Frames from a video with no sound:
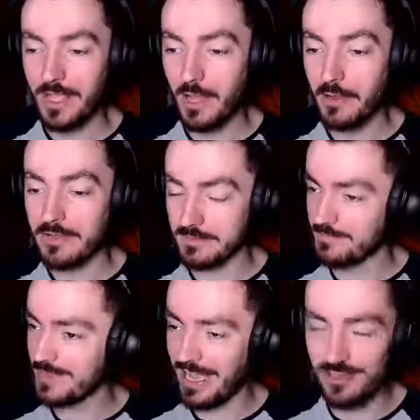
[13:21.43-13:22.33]
oh,
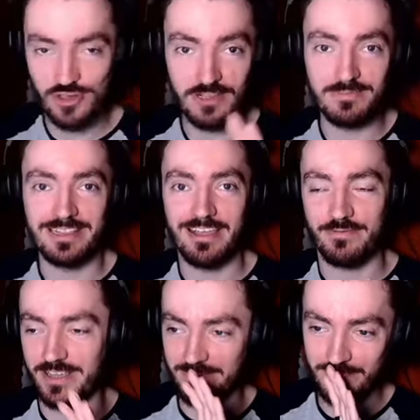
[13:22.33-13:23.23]
I shouldn't be
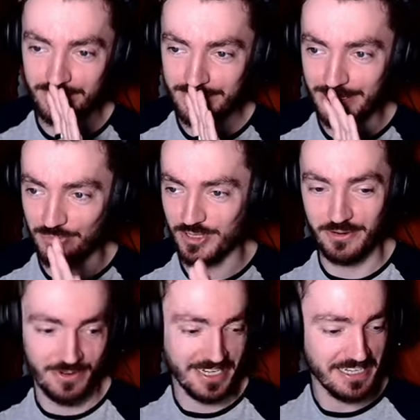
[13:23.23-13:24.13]
laughing. I'm
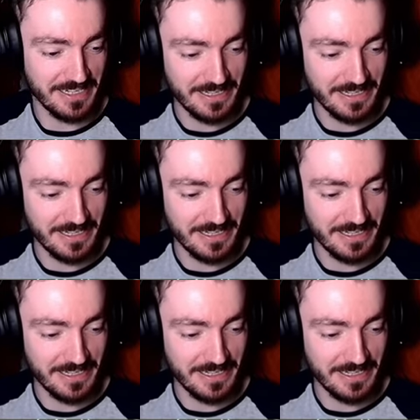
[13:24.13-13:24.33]
sorry.